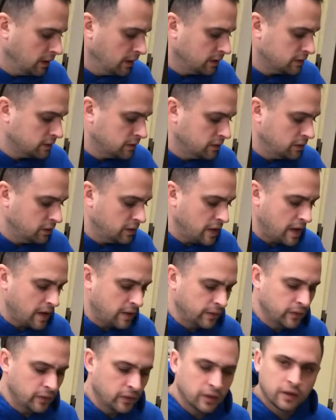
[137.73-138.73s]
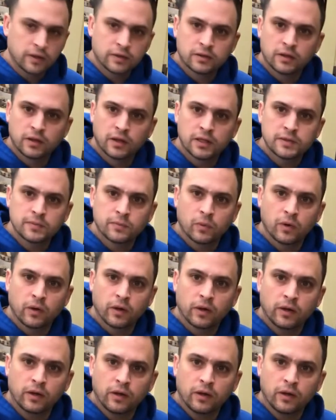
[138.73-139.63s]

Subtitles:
And to do that, we want to get to this point